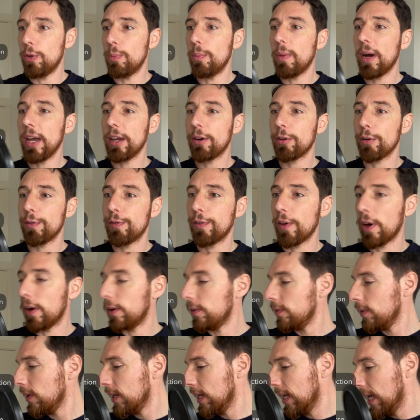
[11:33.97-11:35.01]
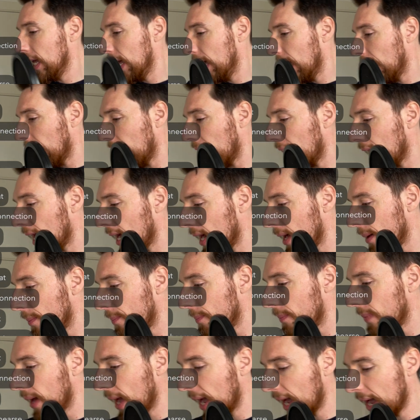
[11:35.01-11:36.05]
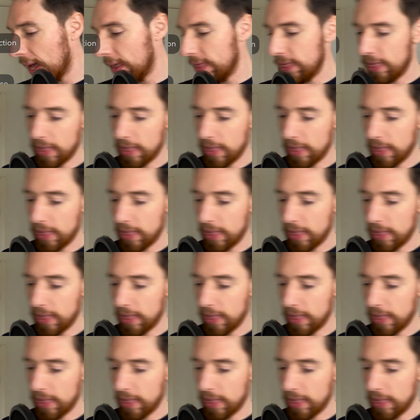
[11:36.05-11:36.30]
microphone and